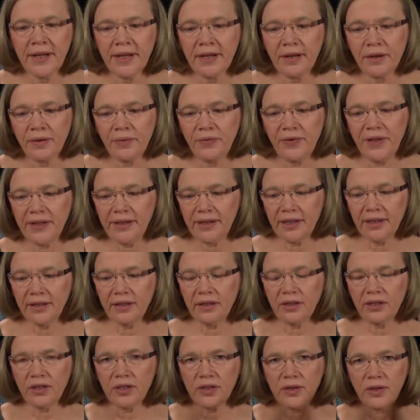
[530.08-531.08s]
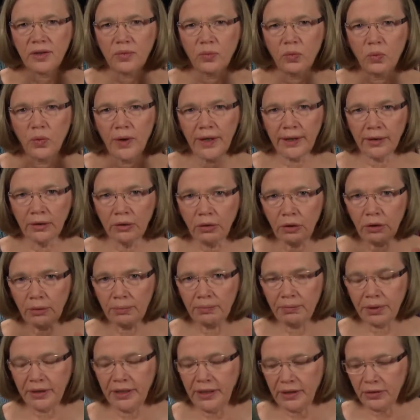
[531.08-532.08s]
the fact that it is one
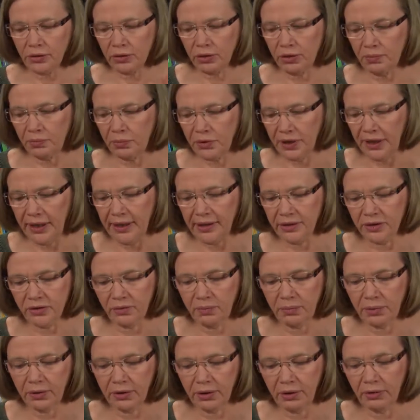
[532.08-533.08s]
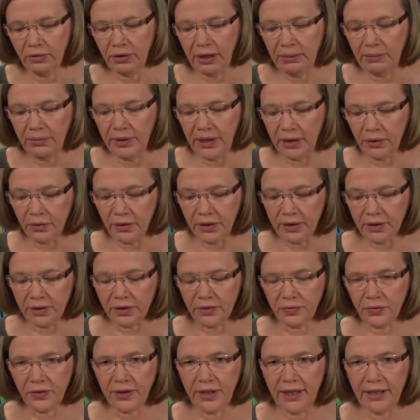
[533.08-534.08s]
complete comprehensive program. There it is
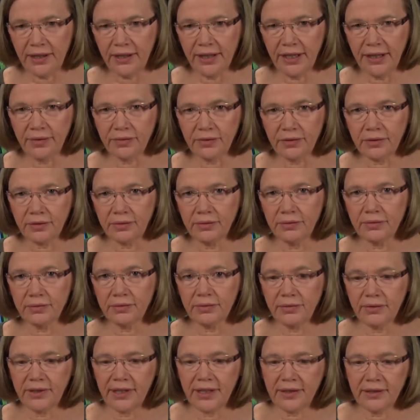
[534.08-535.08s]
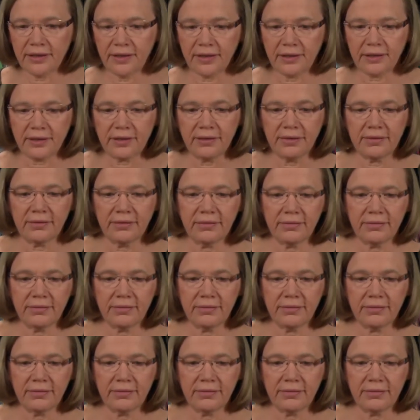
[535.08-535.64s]
for that level. That's it.